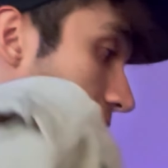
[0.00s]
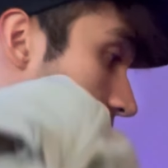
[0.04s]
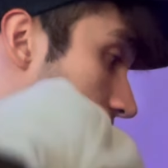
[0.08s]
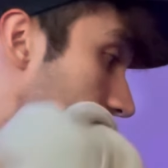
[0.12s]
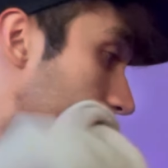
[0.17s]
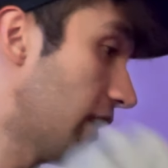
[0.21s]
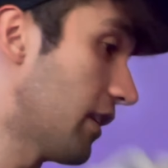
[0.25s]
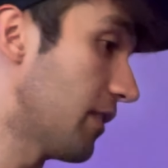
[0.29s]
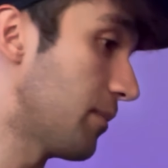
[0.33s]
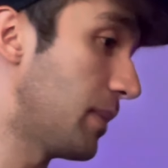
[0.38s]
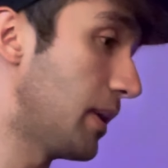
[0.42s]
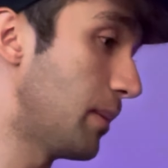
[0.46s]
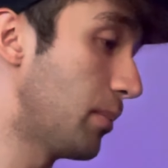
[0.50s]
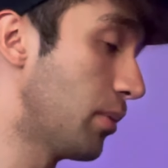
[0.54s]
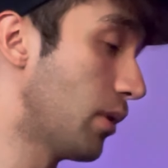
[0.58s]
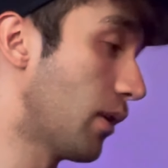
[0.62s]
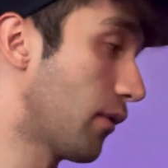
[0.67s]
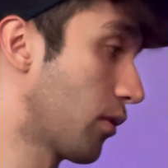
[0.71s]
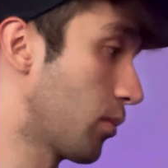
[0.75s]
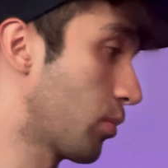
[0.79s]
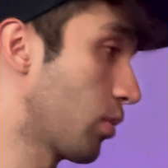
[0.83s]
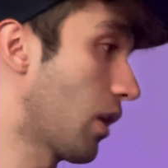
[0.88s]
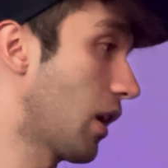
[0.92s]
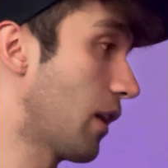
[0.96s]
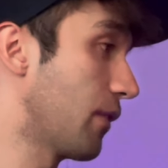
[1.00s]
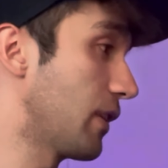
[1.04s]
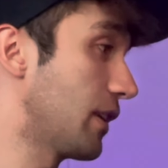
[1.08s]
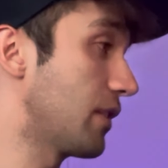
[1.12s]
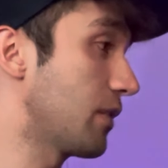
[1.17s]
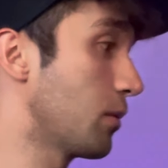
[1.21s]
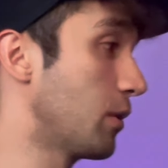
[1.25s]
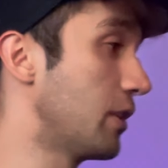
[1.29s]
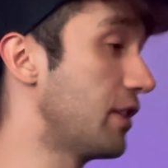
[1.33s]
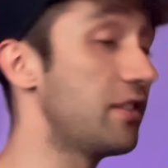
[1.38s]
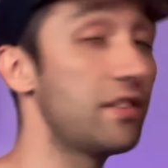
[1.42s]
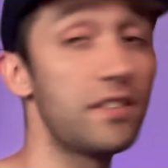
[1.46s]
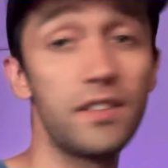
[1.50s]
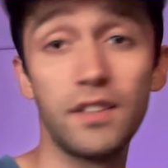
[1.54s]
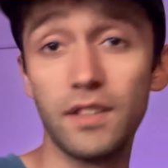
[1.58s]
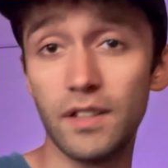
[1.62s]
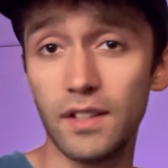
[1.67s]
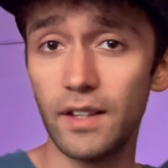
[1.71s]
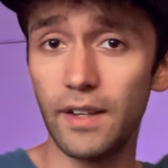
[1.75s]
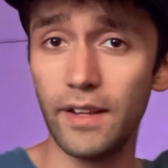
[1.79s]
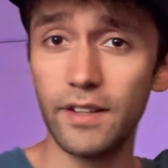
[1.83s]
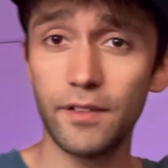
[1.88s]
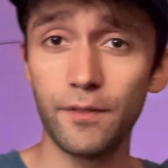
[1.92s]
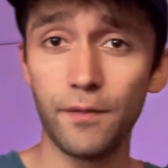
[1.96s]
It says "People Over Profit," which
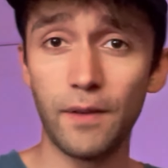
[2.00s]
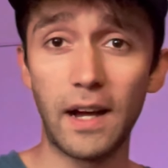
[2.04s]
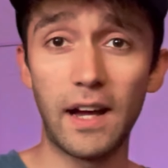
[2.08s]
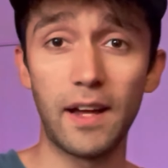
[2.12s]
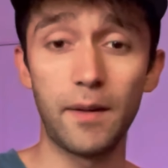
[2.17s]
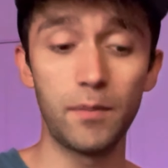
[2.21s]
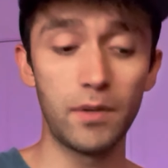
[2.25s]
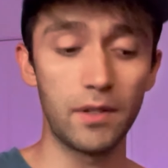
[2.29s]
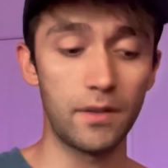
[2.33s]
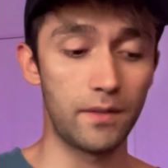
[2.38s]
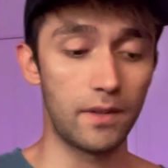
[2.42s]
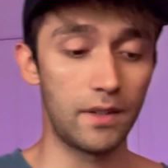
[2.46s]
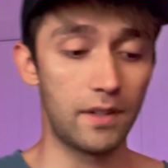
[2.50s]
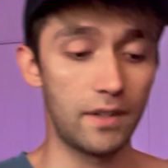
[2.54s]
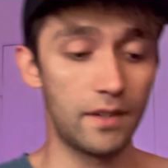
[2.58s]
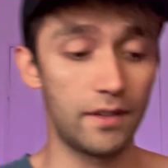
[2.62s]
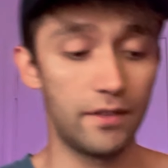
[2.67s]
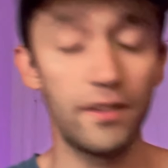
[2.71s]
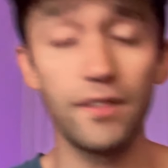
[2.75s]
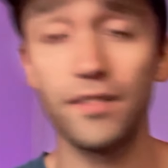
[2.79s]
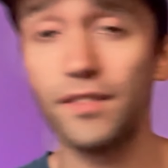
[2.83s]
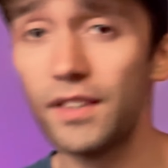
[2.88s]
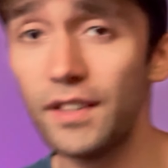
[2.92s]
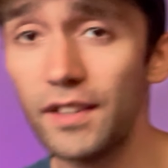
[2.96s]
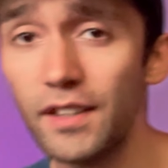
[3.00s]
is a vibe, just in